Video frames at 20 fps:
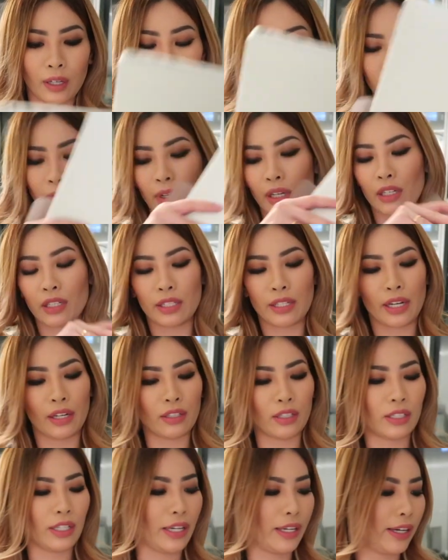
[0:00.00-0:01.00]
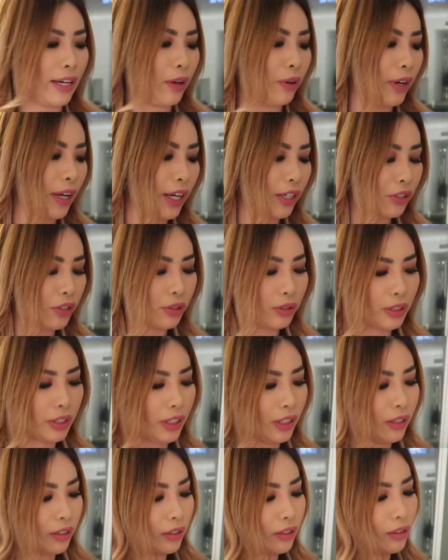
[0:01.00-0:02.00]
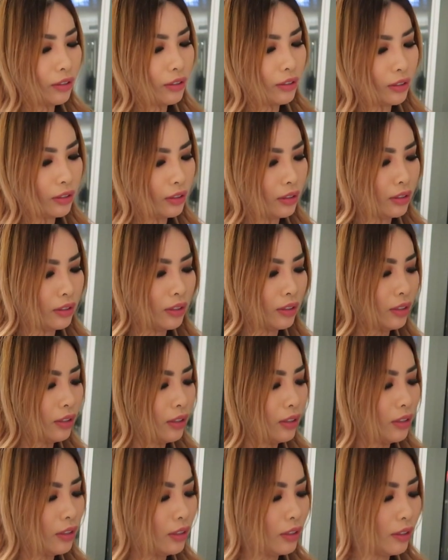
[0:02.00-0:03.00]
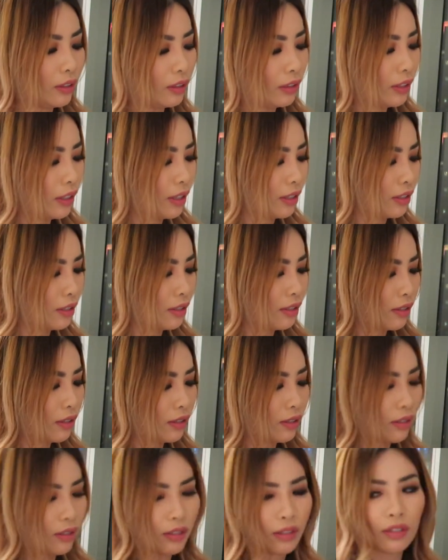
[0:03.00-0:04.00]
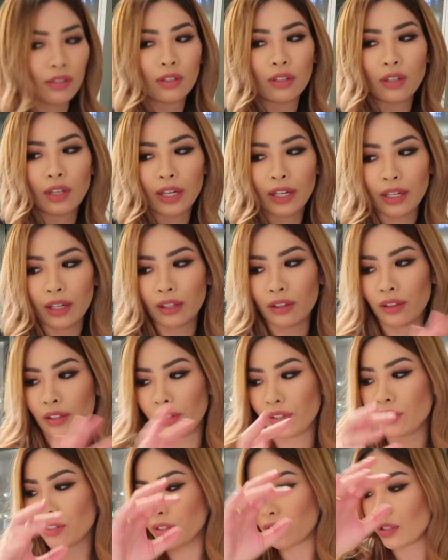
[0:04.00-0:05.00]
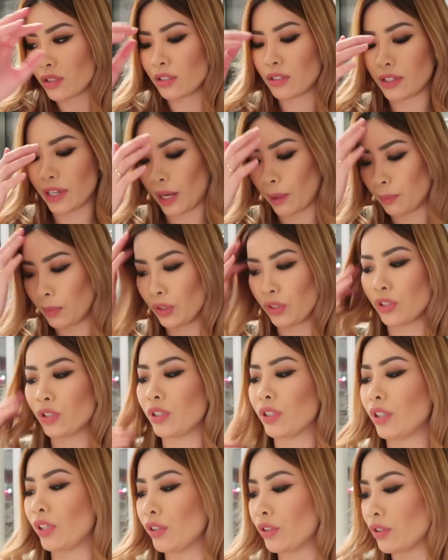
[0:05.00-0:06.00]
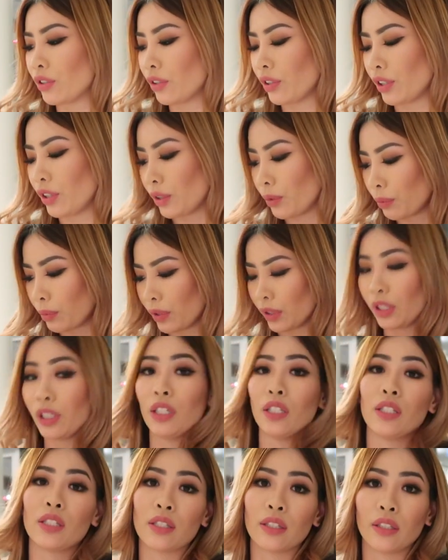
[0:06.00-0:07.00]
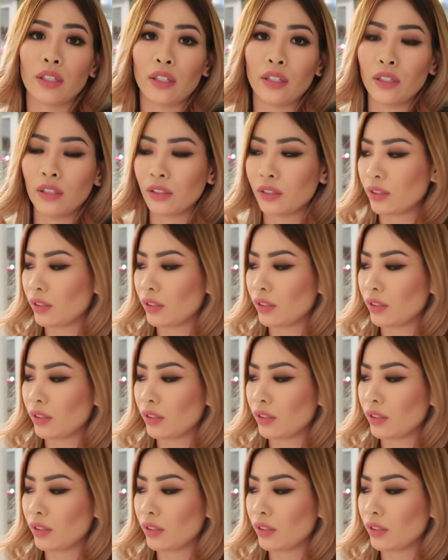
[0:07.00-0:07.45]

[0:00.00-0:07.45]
I'm kind of scared to take it out actually, because I get things damaged and dirty really easily.